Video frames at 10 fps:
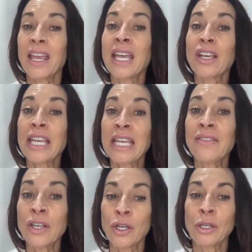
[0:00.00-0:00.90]
it
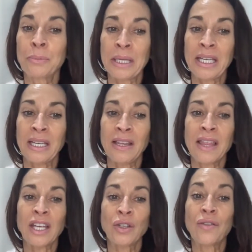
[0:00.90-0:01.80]
even could be
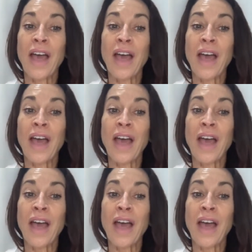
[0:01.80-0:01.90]
that you've